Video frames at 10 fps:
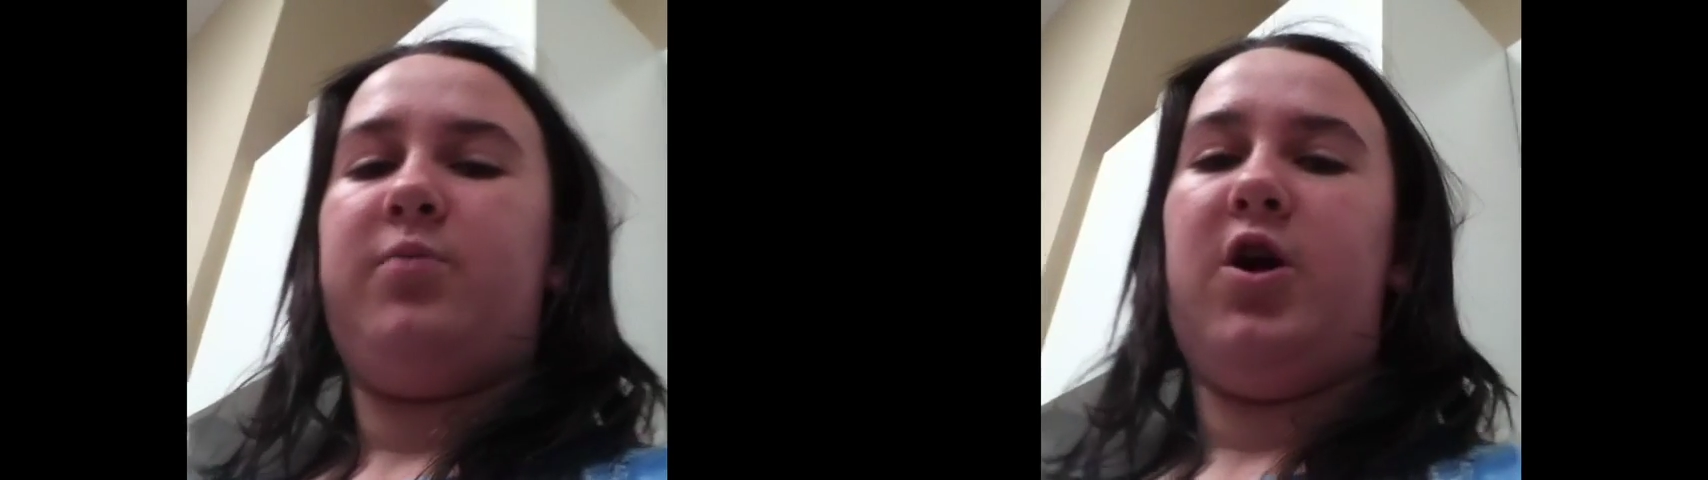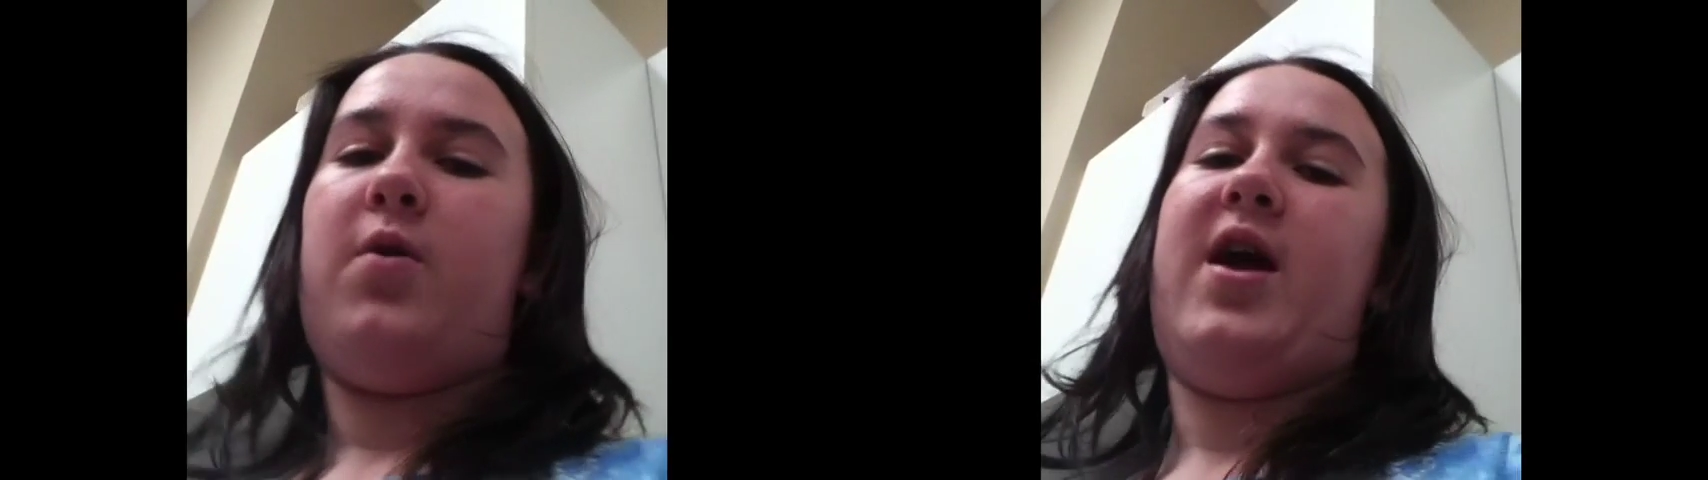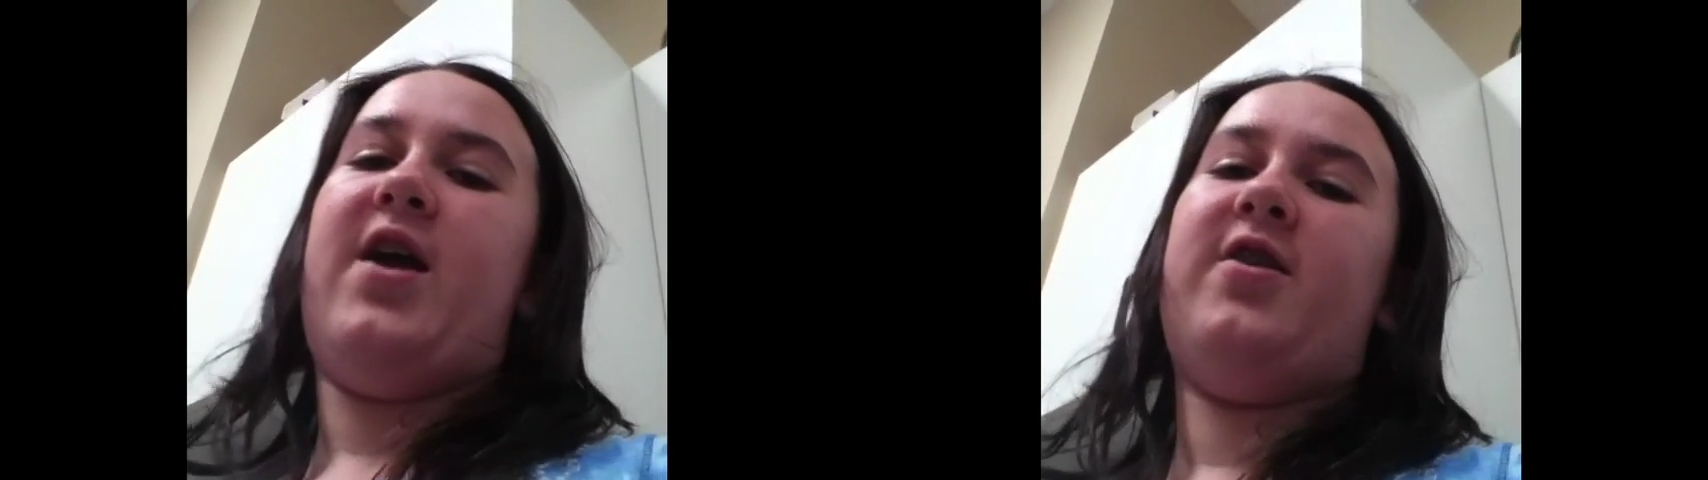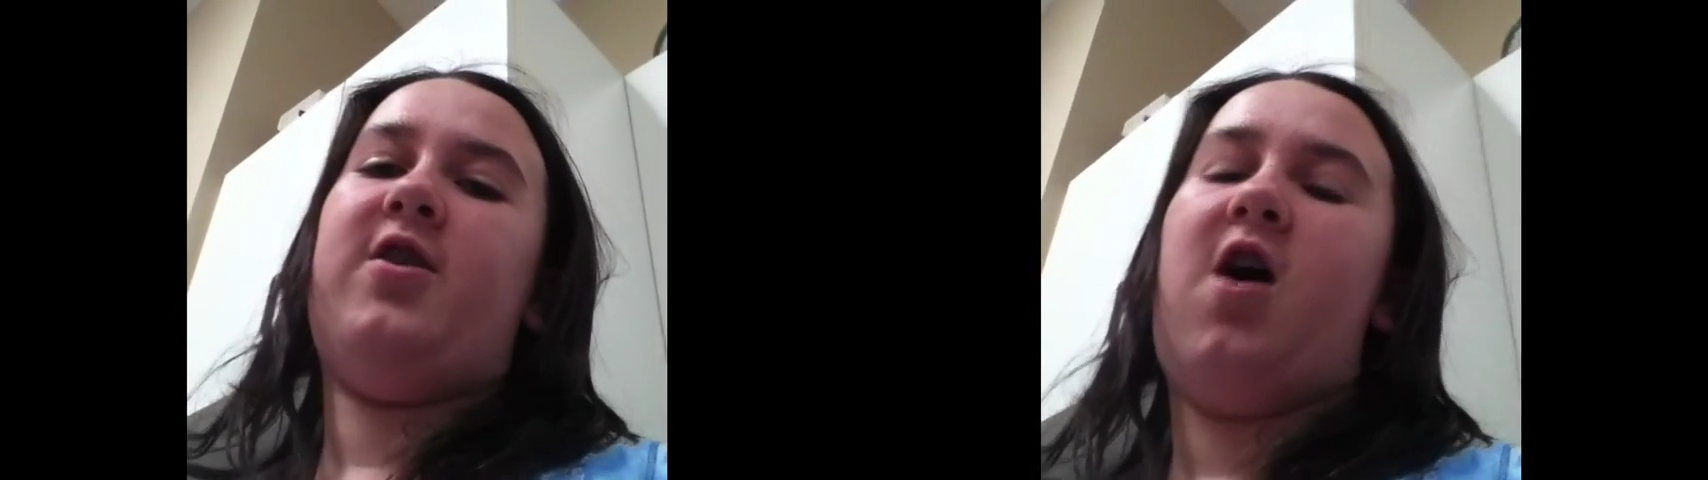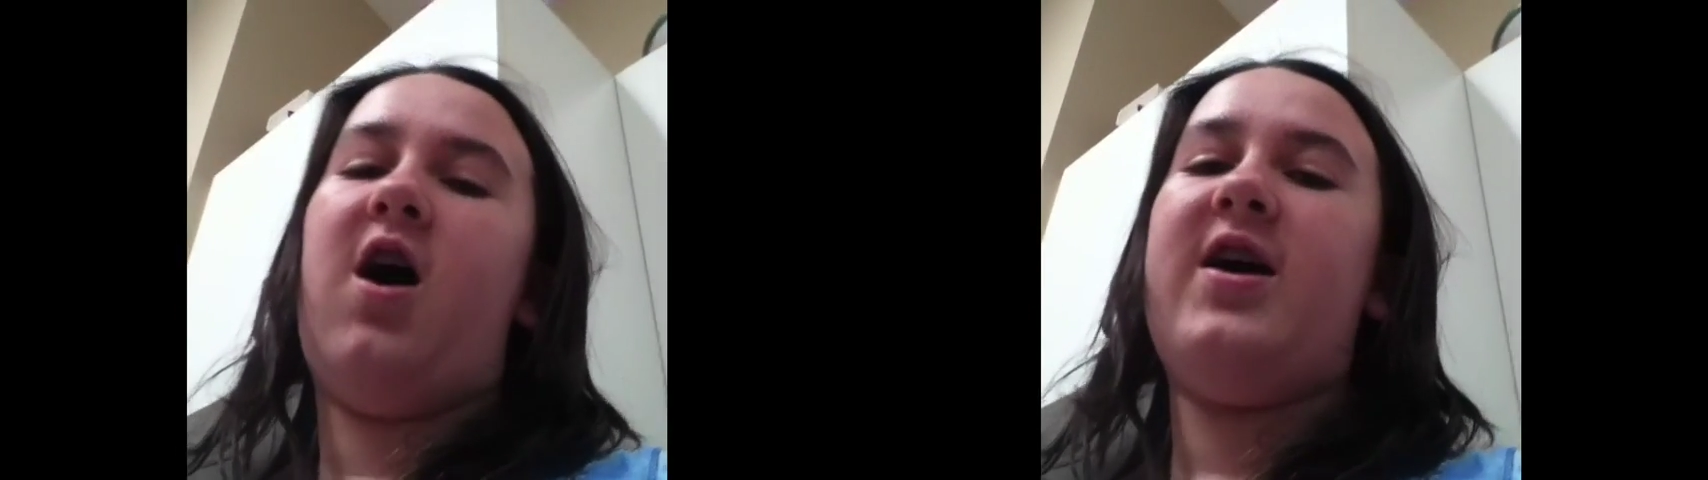blow air,
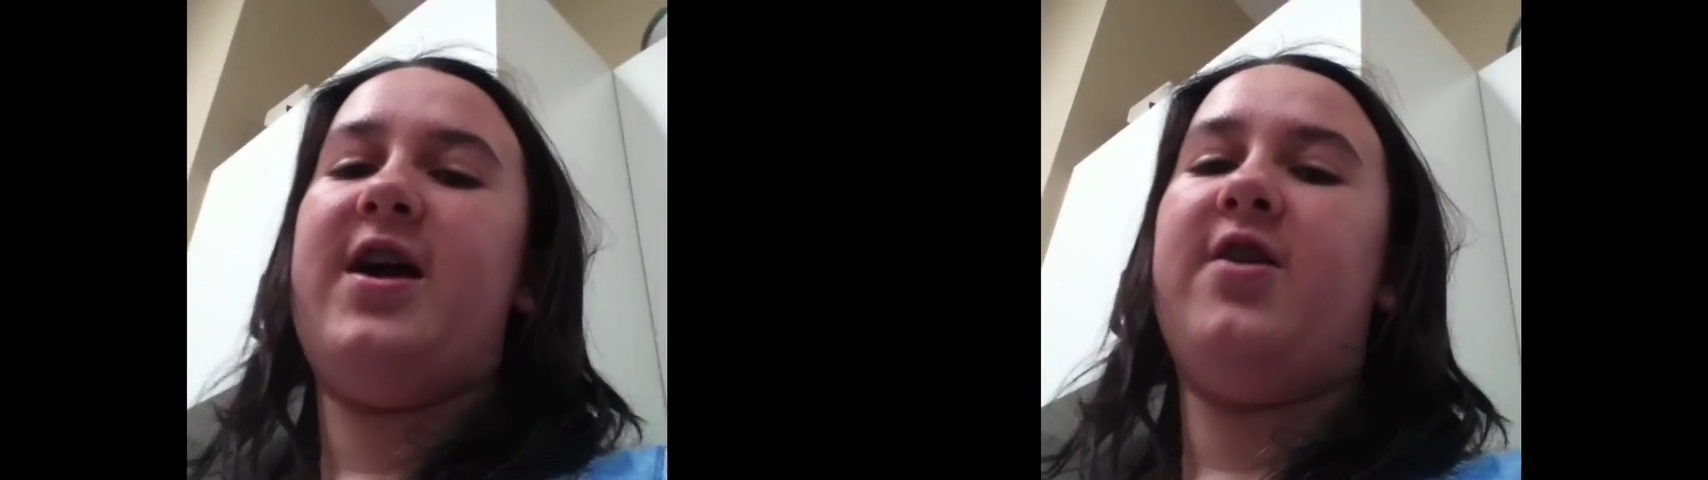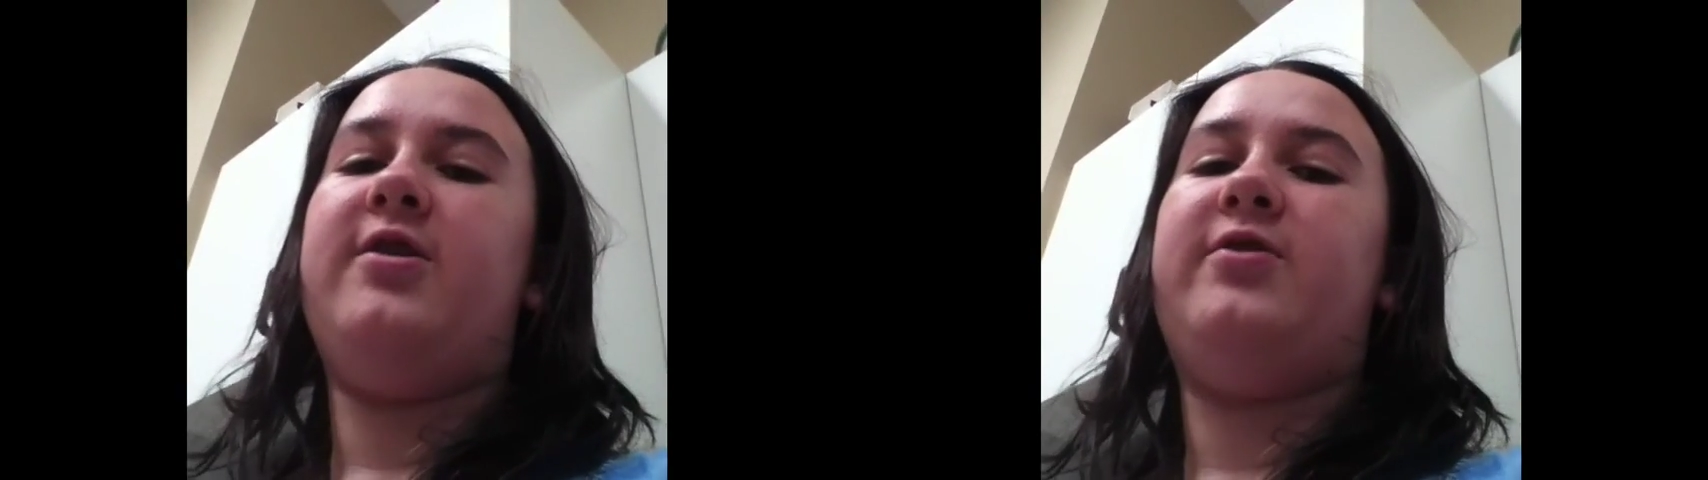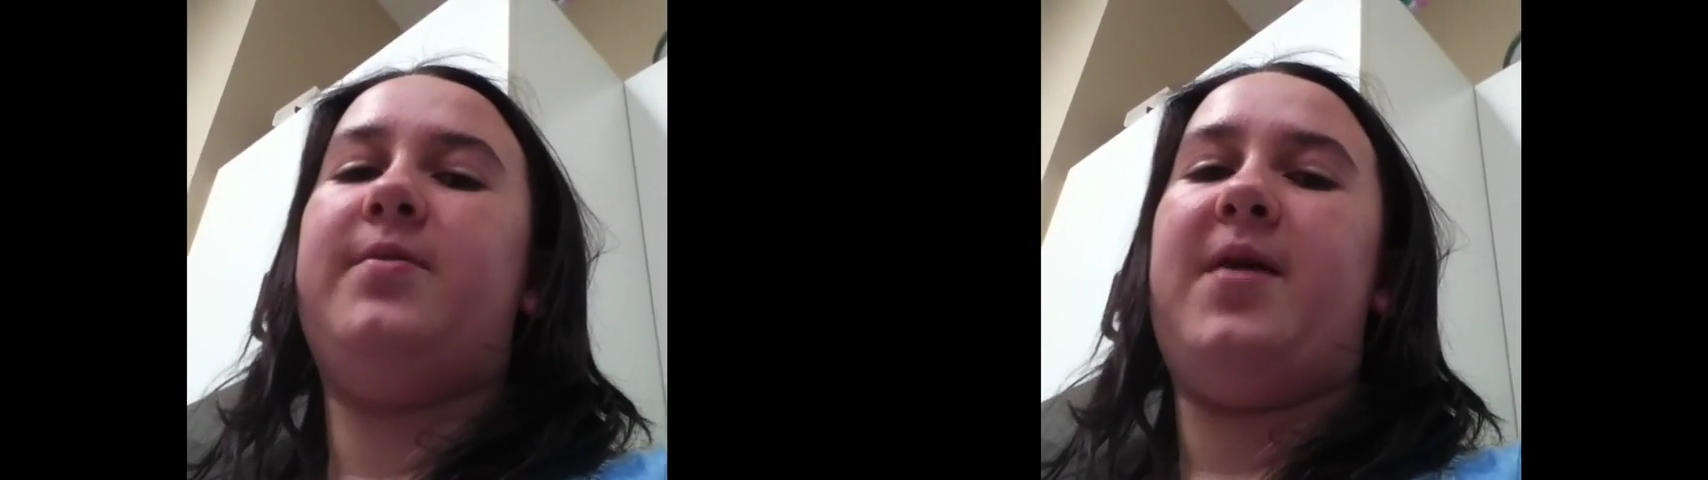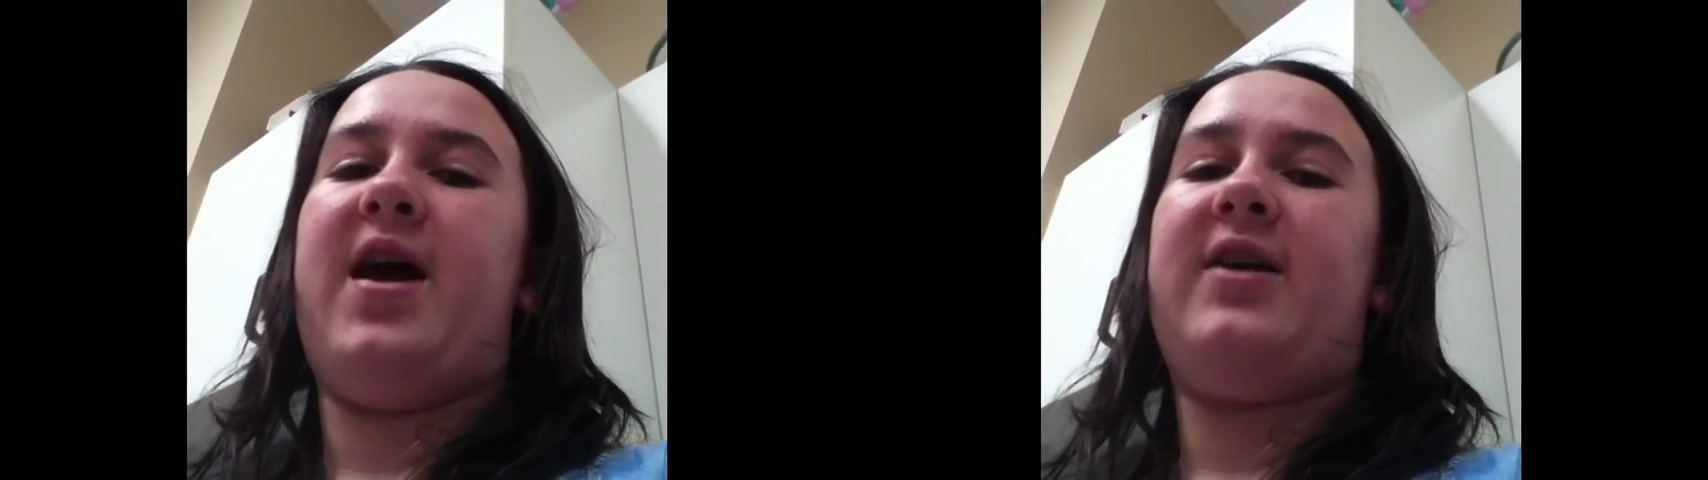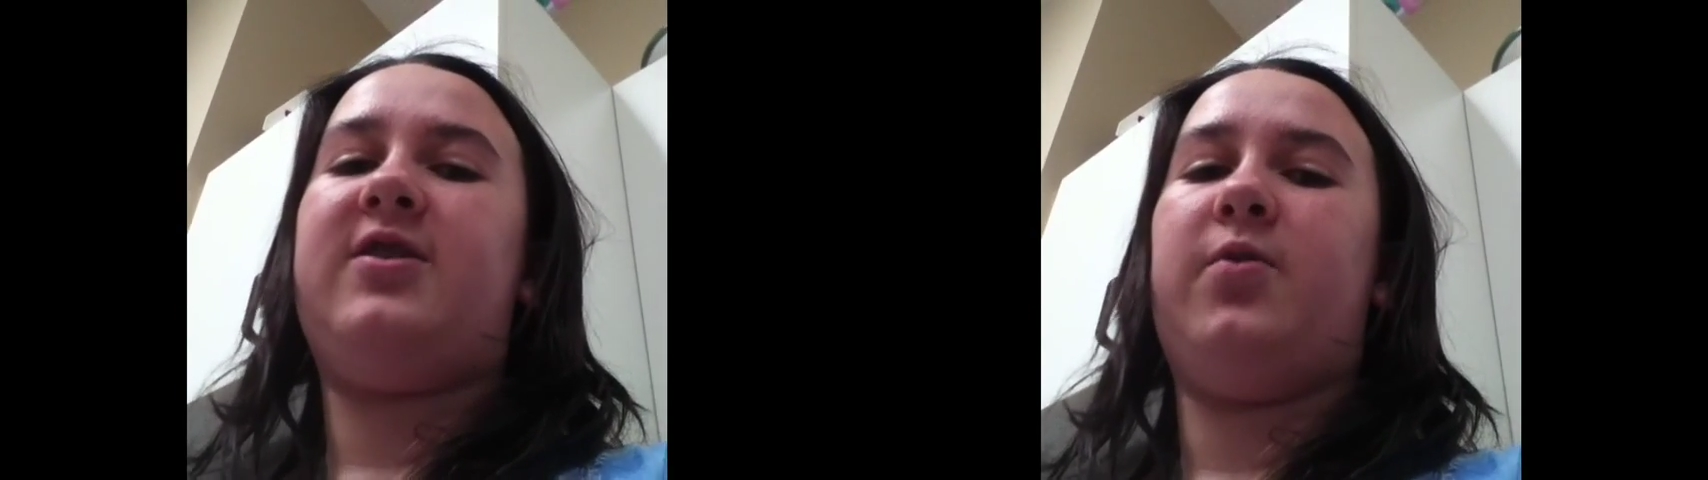hot air into the bag.